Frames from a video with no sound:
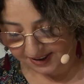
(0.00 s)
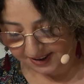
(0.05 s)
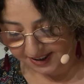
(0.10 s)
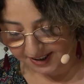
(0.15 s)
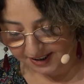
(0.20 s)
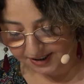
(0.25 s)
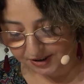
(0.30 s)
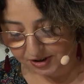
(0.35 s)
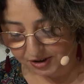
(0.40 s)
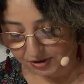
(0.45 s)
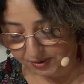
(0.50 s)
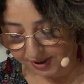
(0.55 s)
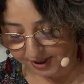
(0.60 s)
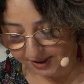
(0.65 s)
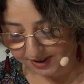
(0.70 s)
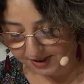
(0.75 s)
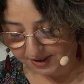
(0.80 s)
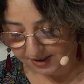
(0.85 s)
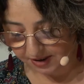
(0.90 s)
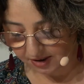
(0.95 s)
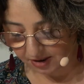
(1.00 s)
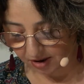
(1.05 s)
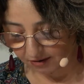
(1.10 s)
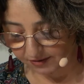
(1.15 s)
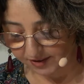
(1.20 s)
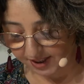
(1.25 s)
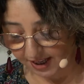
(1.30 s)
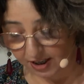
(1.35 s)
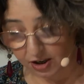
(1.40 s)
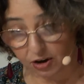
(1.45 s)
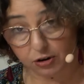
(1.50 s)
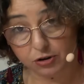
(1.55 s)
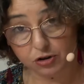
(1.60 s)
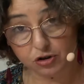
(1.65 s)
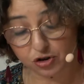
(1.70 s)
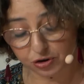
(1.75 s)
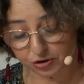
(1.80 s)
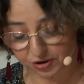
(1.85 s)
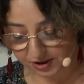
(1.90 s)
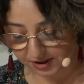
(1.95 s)
in the streets of the
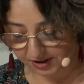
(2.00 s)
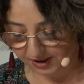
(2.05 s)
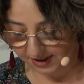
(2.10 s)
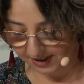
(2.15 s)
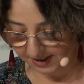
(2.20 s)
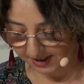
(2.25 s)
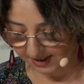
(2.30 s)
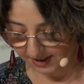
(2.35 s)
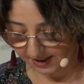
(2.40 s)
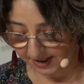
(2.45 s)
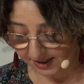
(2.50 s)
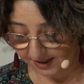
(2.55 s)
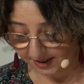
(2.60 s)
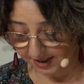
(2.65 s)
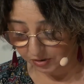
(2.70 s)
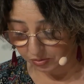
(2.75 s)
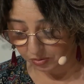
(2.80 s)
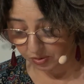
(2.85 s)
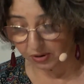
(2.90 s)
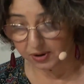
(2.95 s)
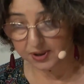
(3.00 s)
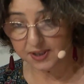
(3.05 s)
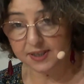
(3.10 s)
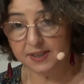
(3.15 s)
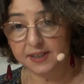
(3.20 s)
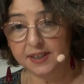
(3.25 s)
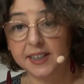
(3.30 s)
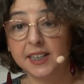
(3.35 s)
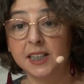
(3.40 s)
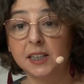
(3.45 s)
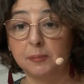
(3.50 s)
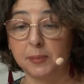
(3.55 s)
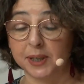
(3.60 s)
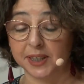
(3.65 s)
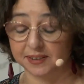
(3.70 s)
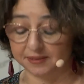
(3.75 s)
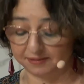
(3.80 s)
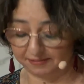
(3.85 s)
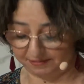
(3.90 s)
unconscious that was in me.